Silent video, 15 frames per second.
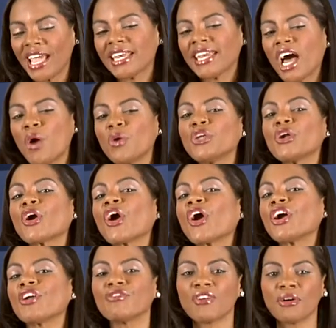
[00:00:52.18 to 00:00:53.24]
Now, you're
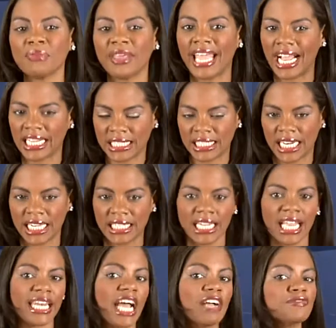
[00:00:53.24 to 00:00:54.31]
hurt from the accident,
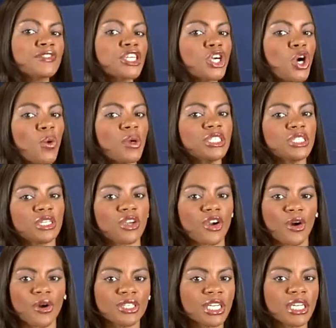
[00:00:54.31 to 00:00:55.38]
and after going to the
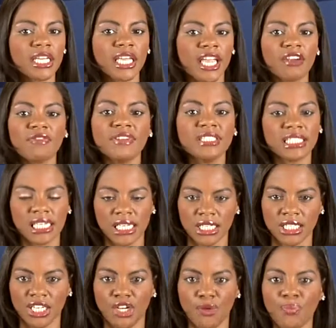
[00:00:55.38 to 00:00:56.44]
urgent care
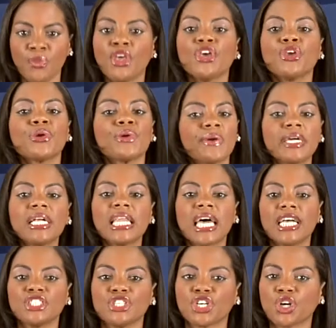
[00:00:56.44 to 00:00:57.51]
facility, you
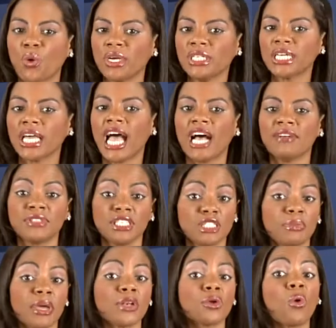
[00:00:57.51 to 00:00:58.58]
realize you're going to have to
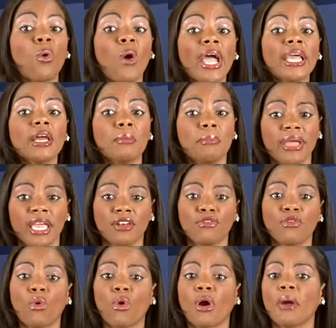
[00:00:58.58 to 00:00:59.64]
spend quite a bit
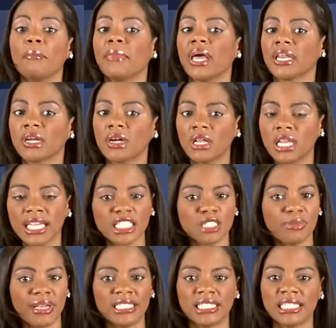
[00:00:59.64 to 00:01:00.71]
for medical
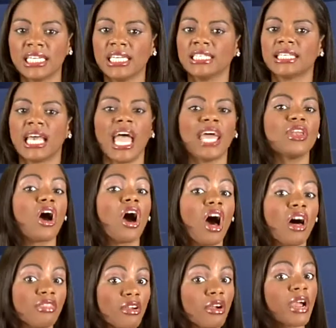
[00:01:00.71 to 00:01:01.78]
expenses and
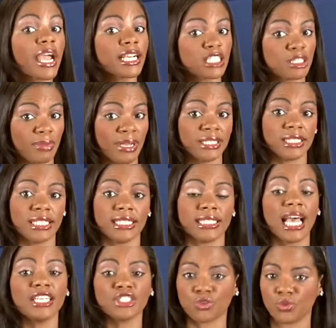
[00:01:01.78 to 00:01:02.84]
other expenses
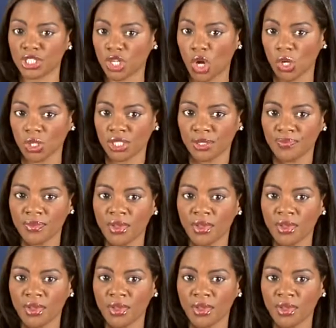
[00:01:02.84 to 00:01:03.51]
as a result.